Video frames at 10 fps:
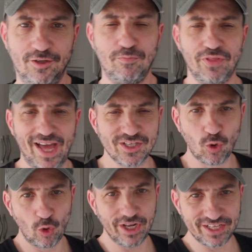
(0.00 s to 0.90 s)
But that is
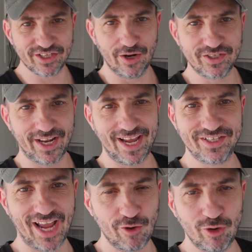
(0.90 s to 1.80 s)
all you need to know today
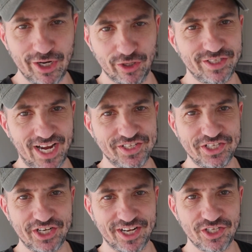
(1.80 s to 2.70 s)
to get a really good tasty chicken